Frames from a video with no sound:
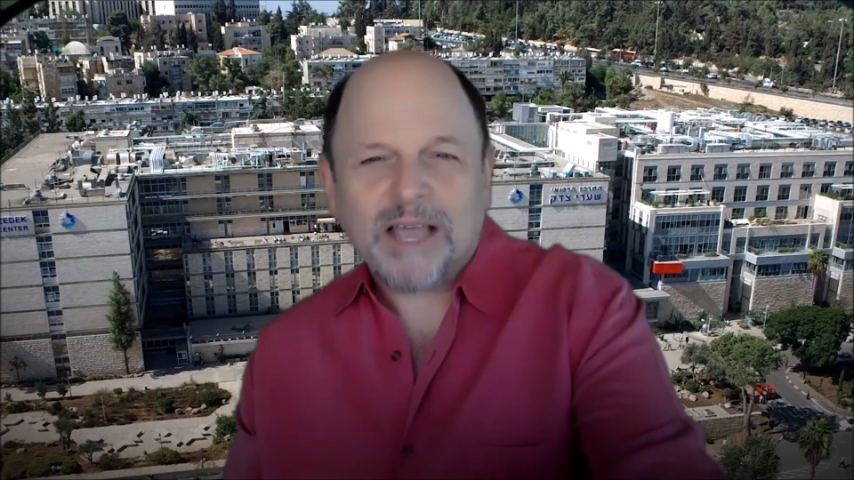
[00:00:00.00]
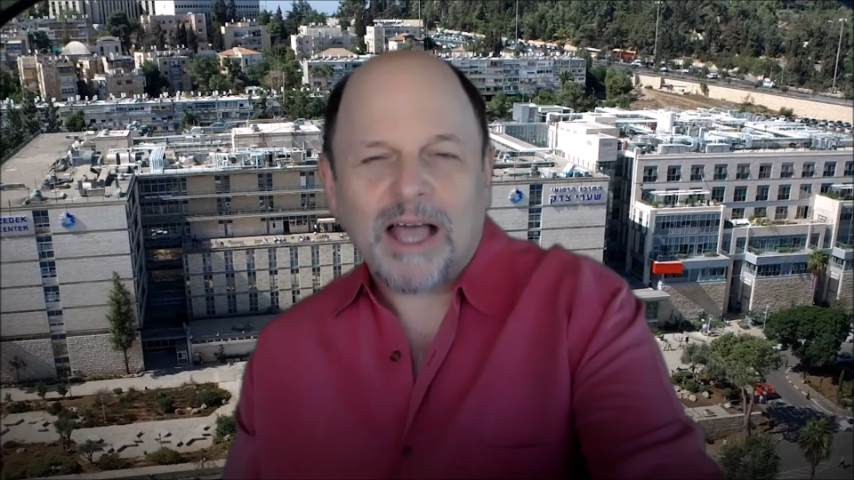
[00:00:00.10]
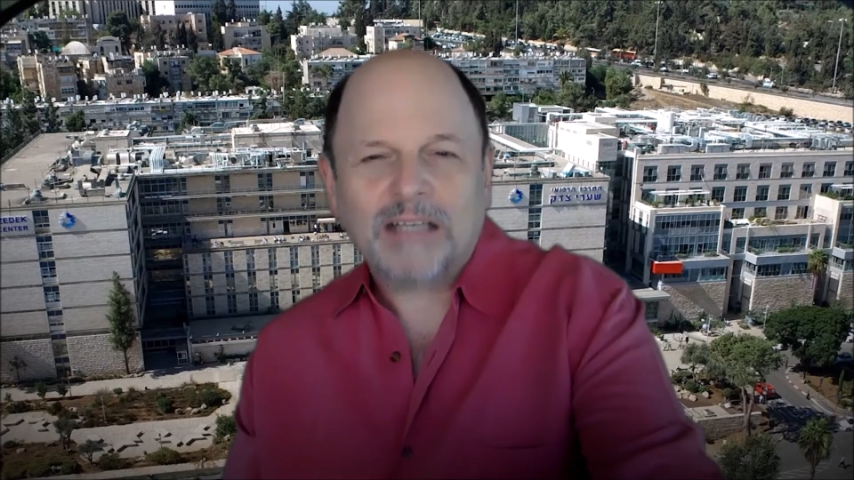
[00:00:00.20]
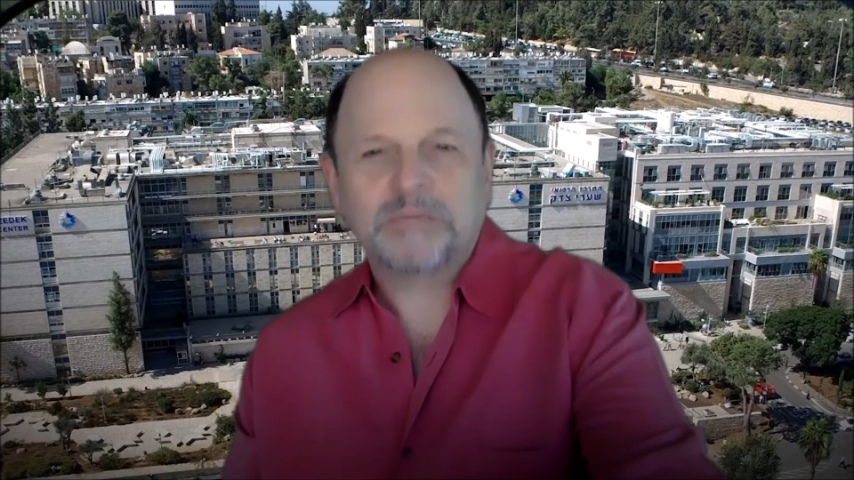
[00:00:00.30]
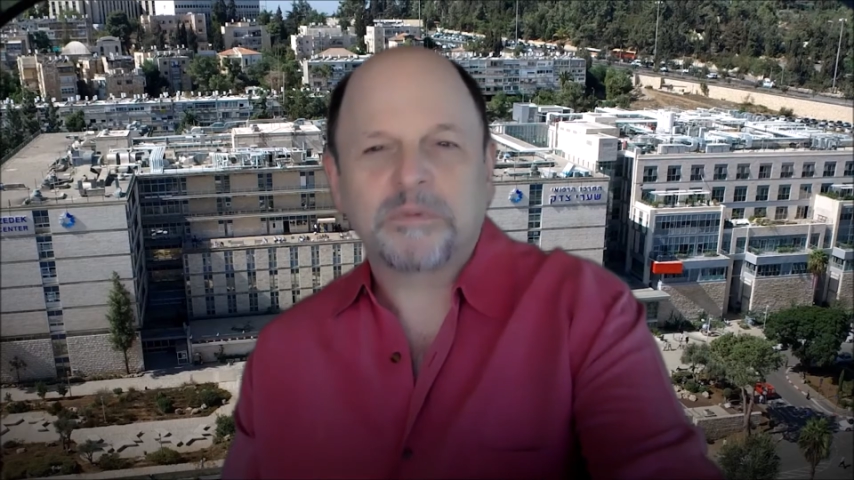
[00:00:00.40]

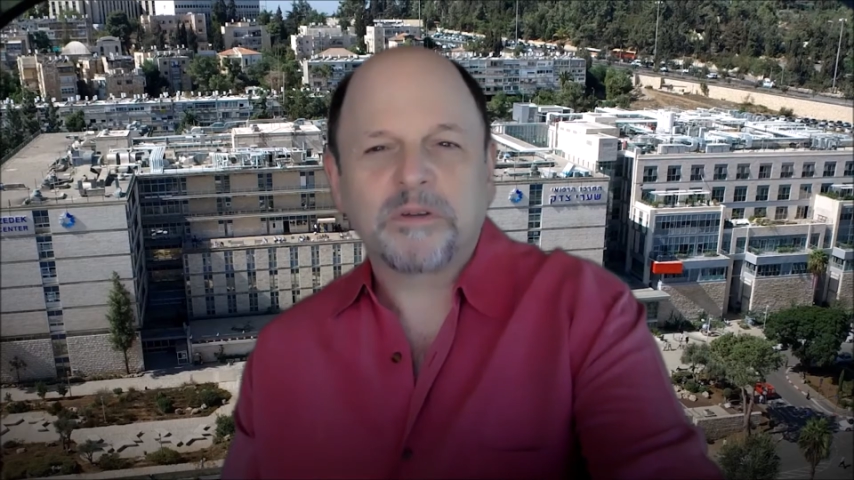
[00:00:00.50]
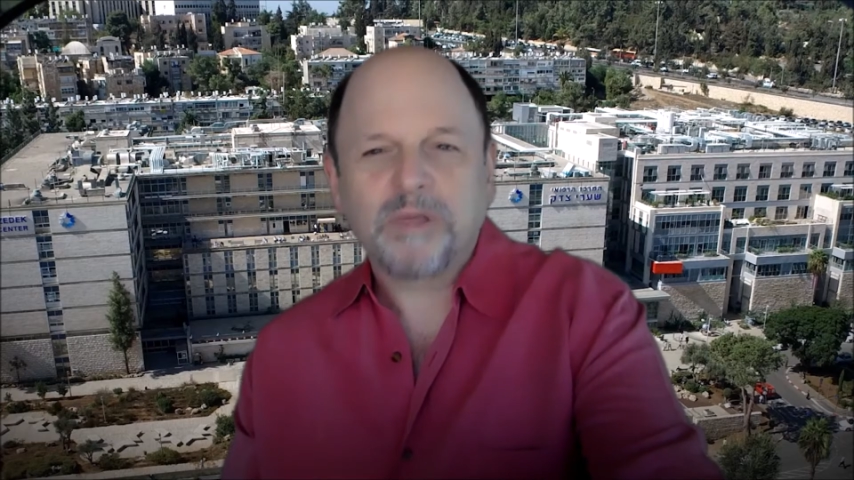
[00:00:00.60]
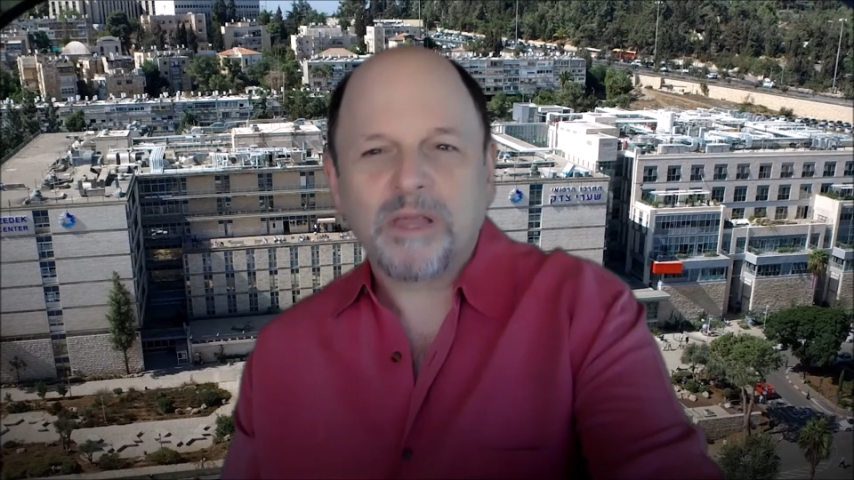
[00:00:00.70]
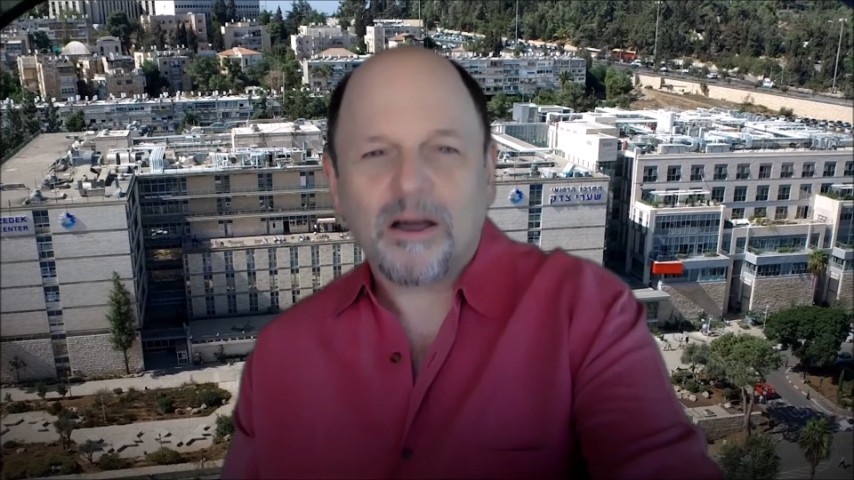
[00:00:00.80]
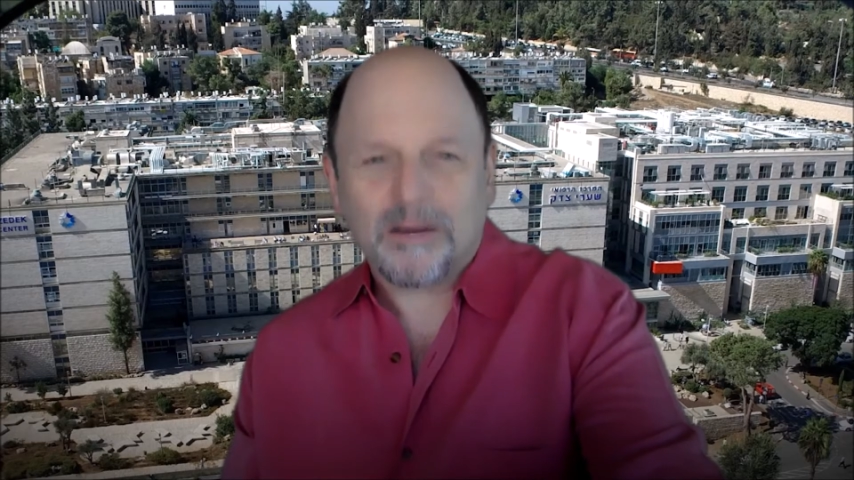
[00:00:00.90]
hospital
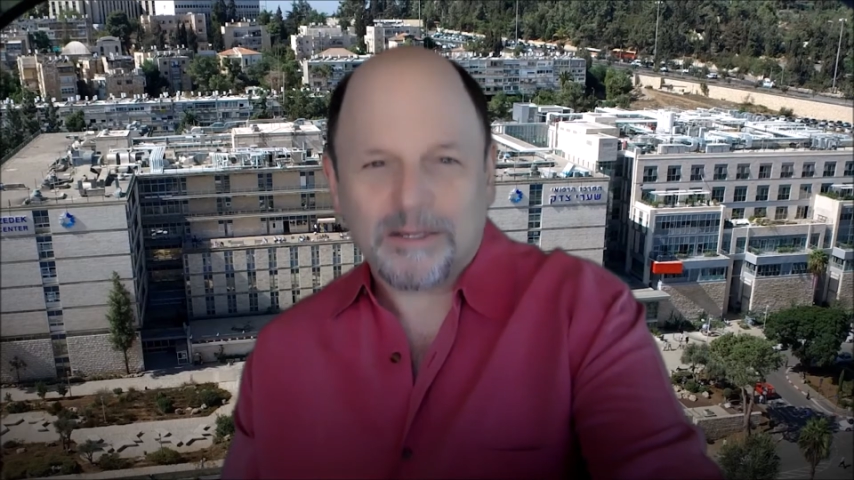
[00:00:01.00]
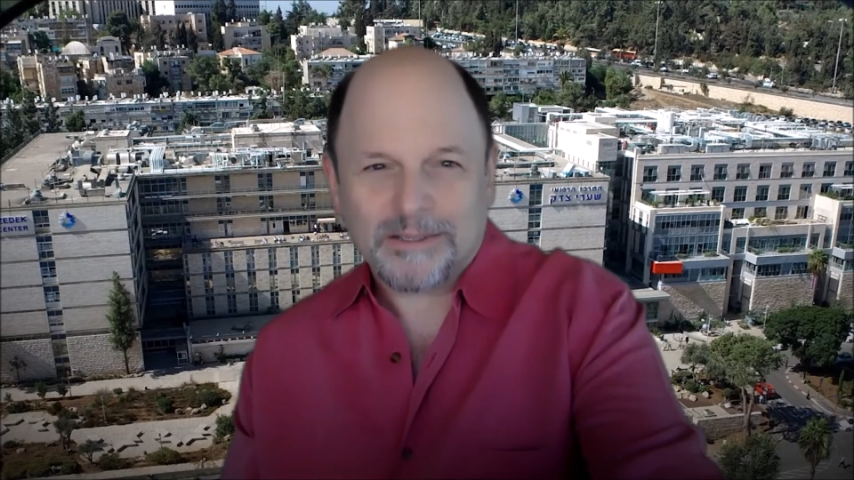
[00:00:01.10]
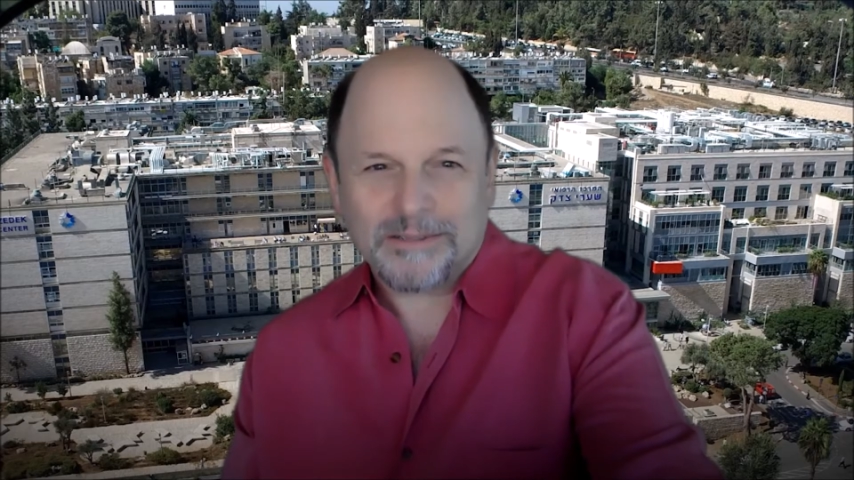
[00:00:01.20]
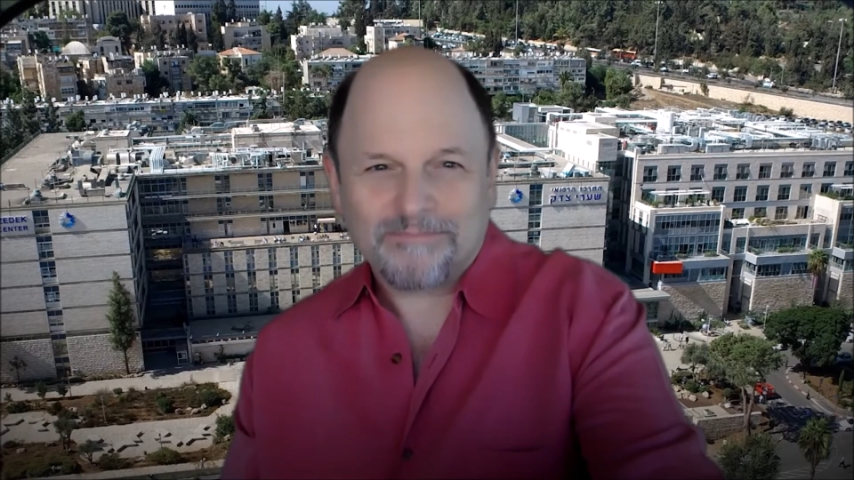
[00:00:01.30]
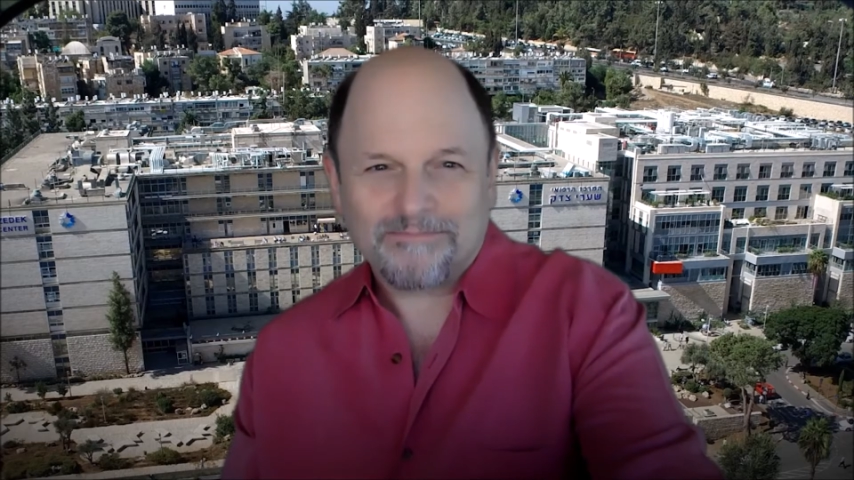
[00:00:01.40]
with a
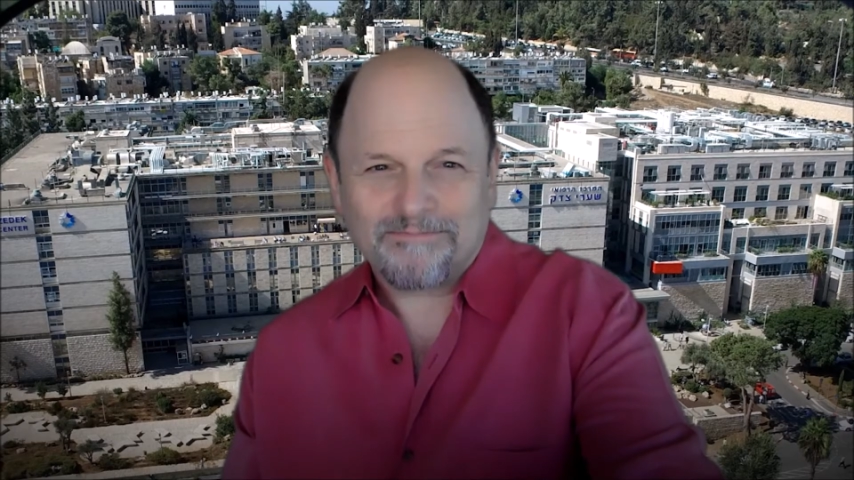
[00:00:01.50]
heart.